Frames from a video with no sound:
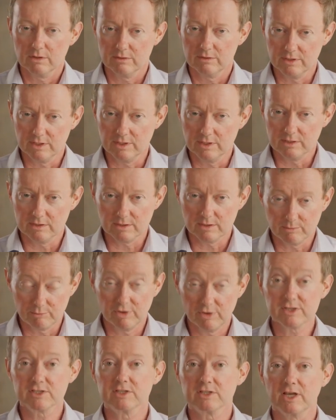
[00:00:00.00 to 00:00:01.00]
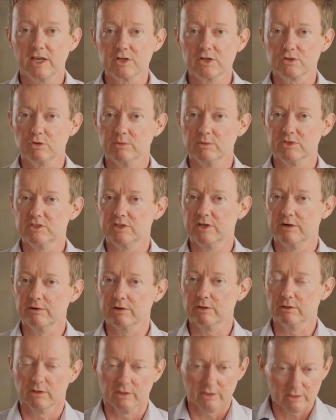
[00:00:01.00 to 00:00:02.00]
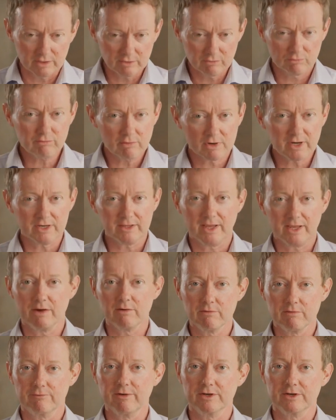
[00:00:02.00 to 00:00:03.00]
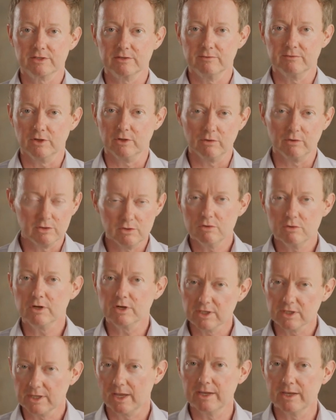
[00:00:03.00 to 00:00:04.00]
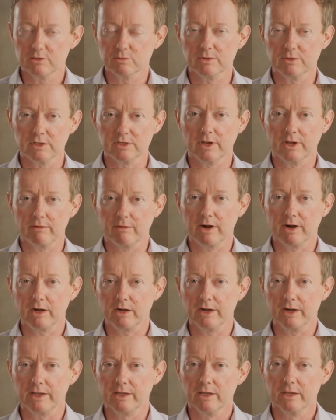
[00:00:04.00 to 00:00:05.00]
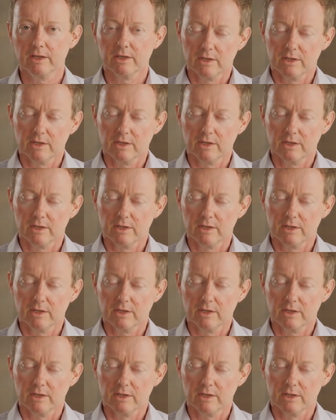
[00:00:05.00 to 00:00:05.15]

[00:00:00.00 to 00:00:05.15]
the presentational material is right there in front of you and you can engage with it directly.